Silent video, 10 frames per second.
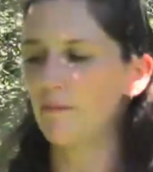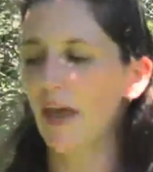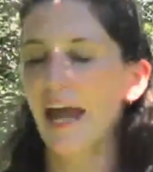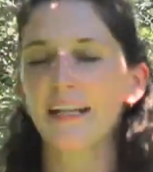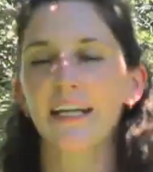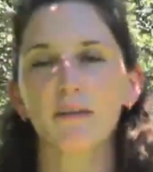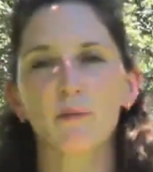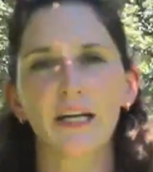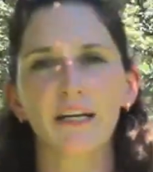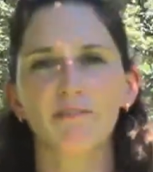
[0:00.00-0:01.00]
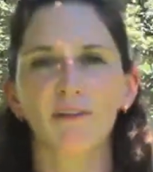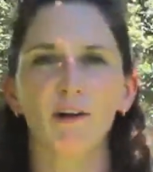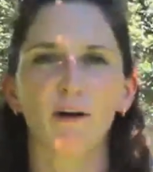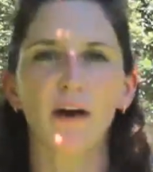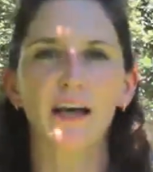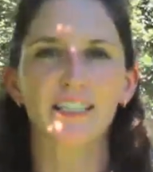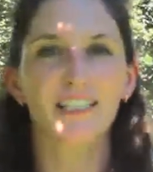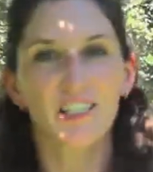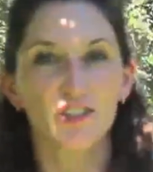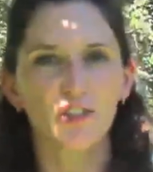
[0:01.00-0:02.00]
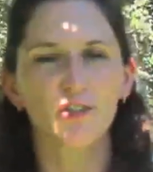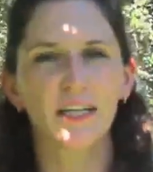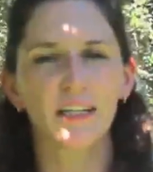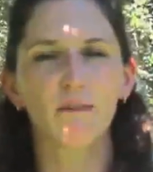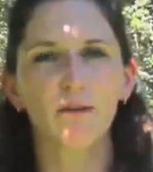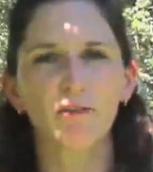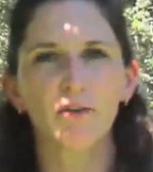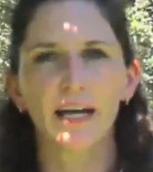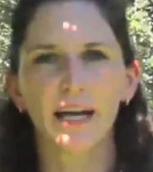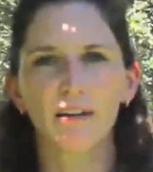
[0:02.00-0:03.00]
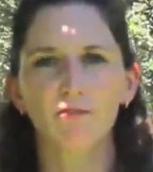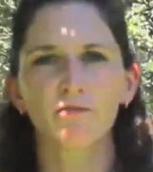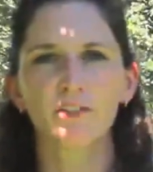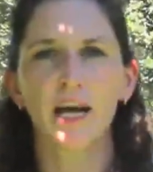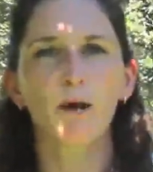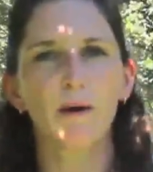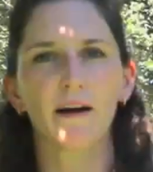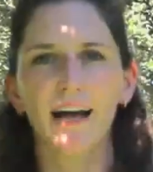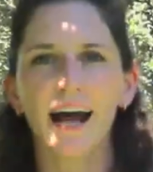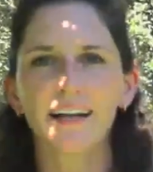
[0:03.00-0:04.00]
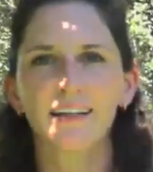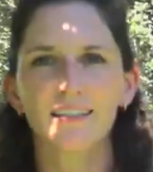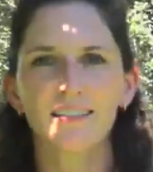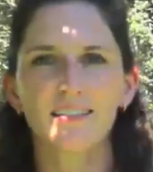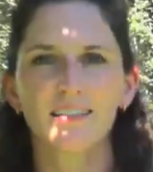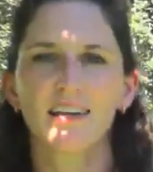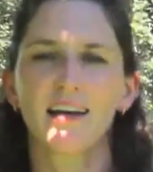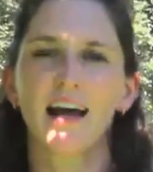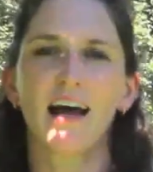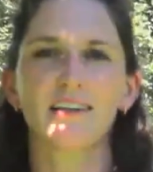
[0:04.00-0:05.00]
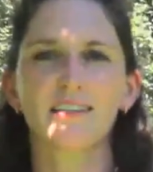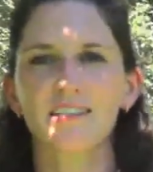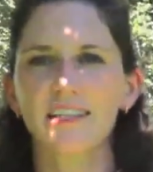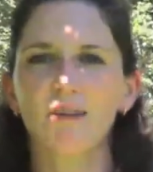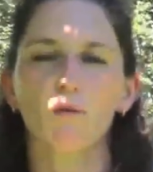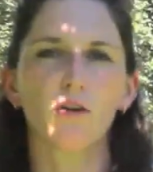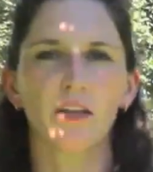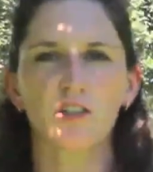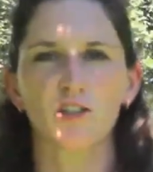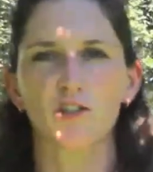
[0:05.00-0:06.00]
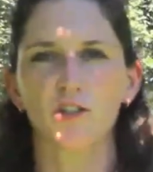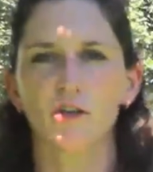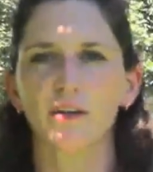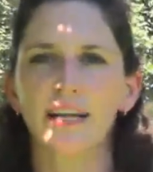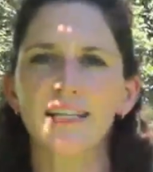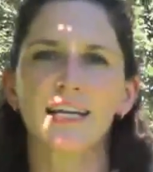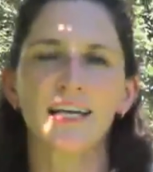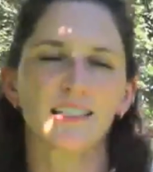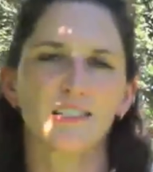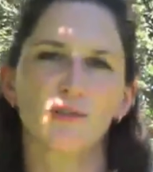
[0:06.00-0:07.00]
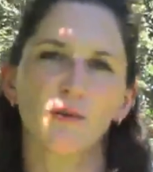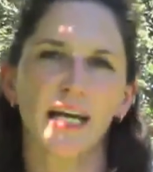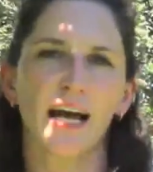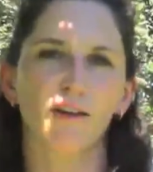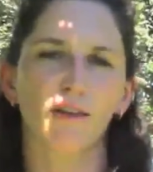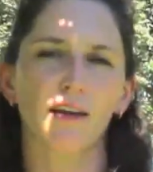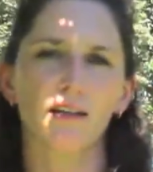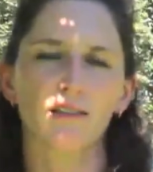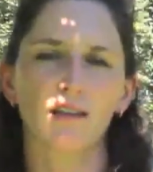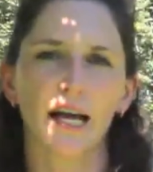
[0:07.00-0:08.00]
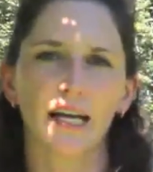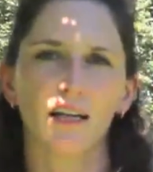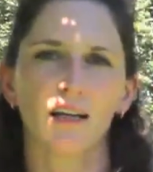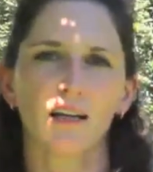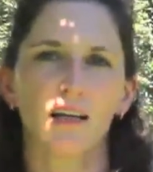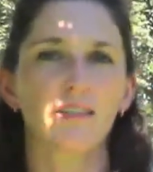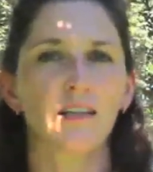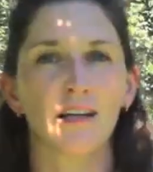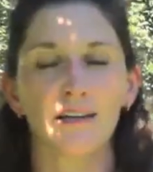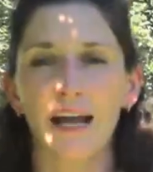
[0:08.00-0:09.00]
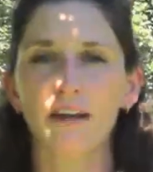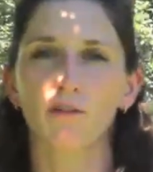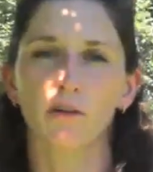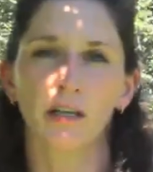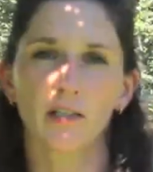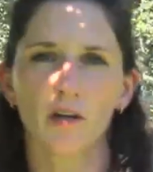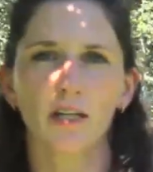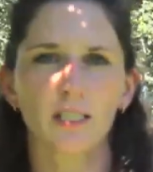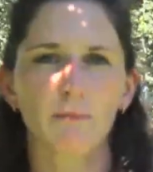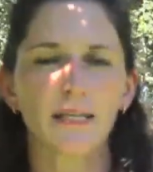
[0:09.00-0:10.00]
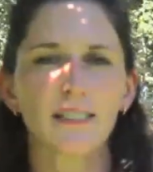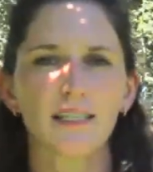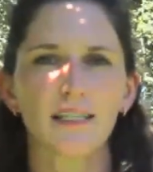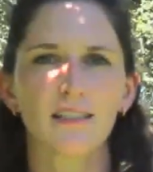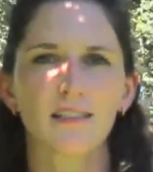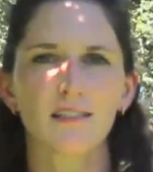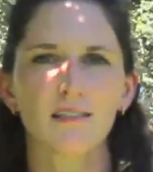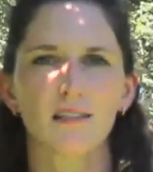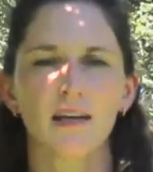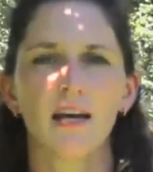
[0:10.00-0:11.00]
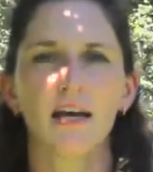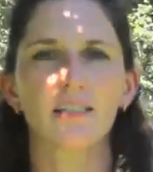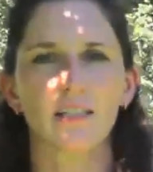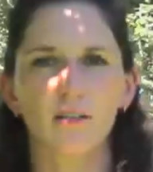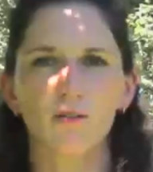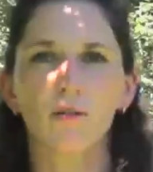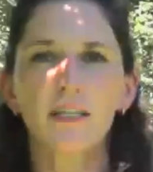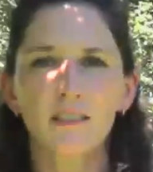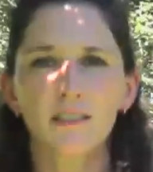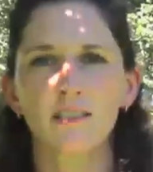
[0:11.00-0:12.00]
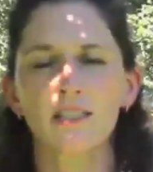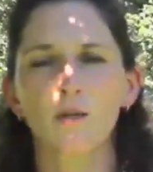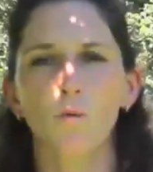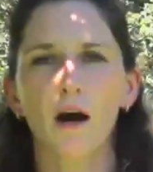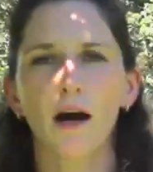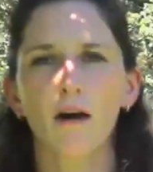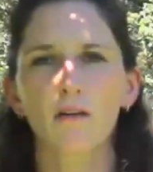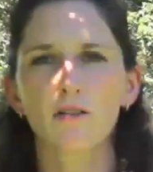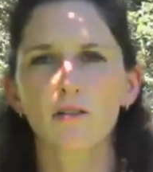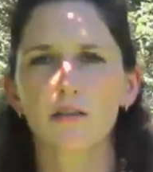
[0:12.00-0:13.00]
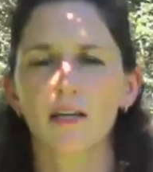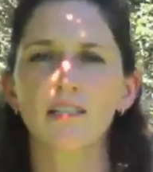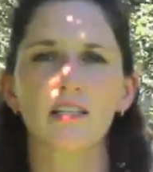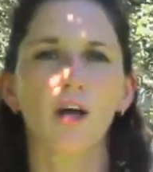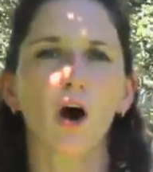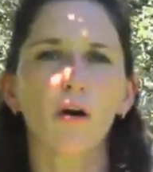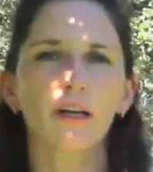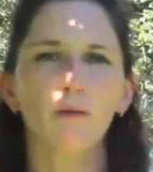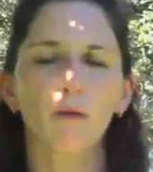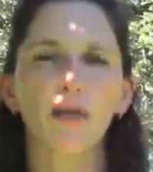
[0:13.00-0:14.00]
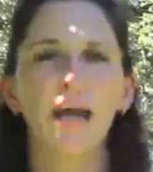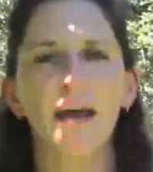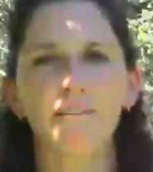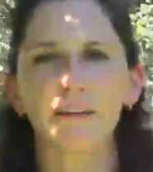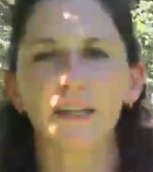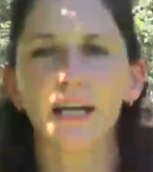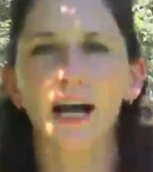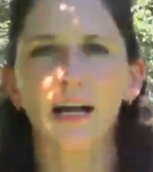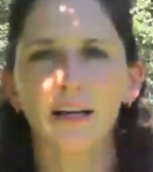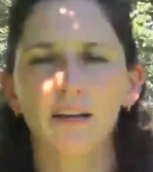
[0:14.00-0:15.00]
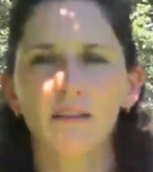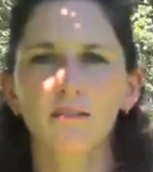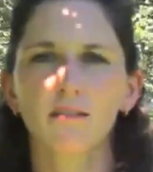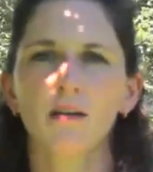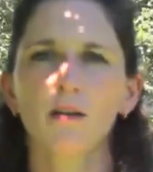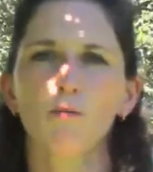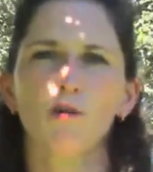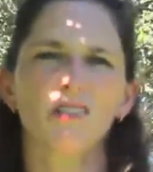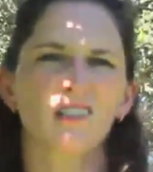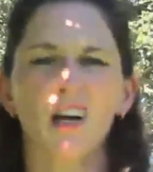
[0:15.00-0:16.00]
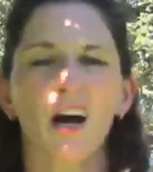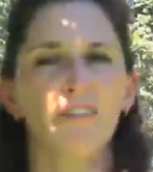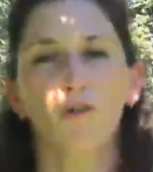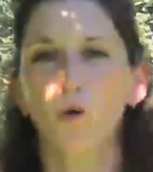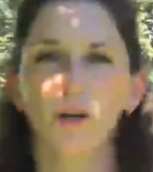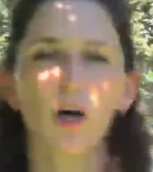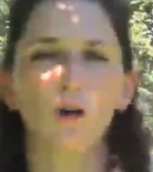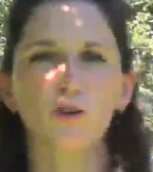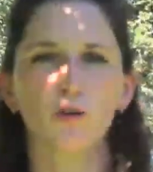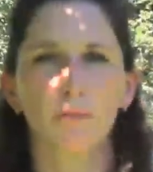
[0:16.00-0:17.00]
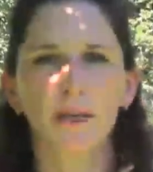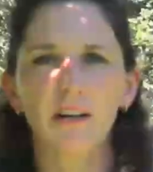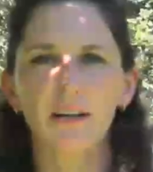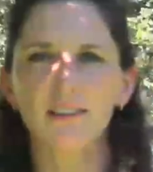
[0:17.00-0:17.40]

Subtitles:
And then we follow a decision tree that we've created to help our gardeners understand what they should do, and that takes into account things like, is it a native or an exotic species? Is it threatened in the wild? Is it the only one we have in the garden? What is its kind of horticultural merit?